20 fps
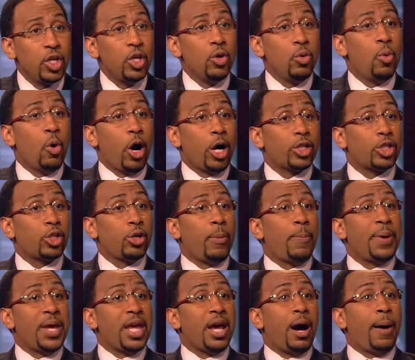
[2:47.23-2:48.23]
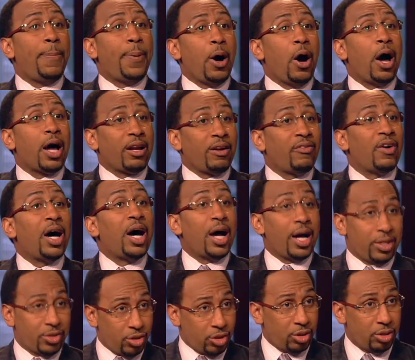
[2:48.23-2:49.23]
you want to be a part of
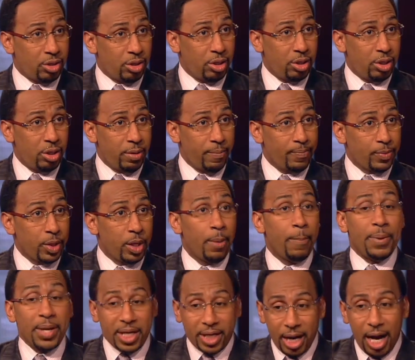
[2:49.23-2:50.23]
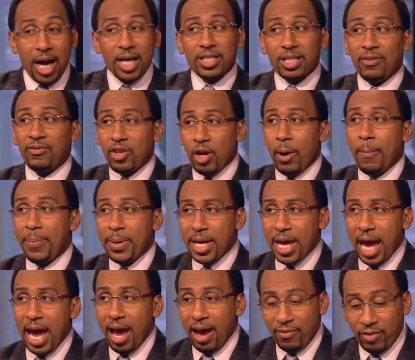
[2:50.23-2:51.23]
us, because of your
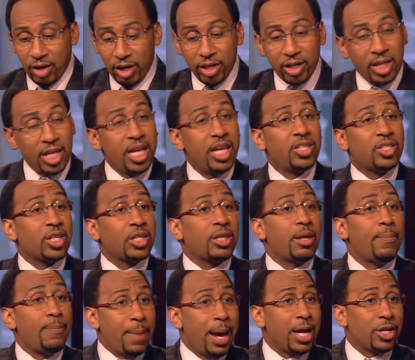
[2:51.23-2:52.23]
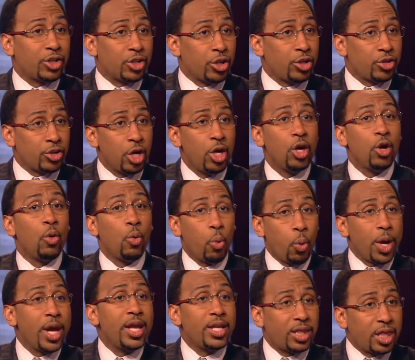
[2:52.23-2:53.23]
behavior, these are the measures
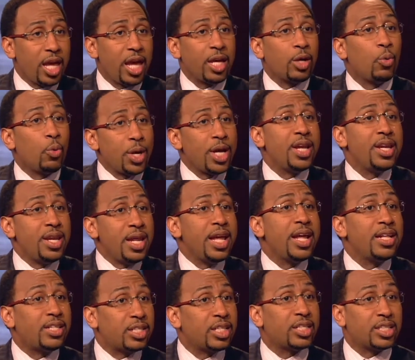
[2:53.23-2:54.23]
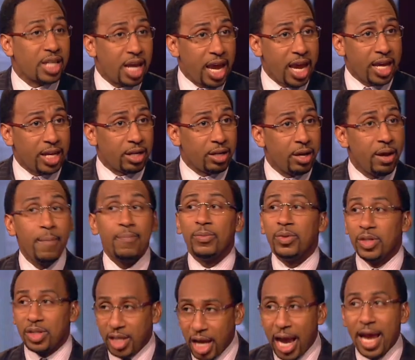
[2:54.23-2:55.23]
we think we need to take.
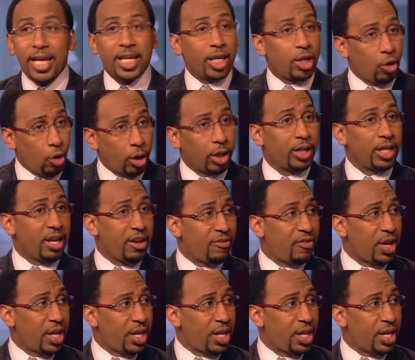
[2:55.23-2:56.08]
Take it or leave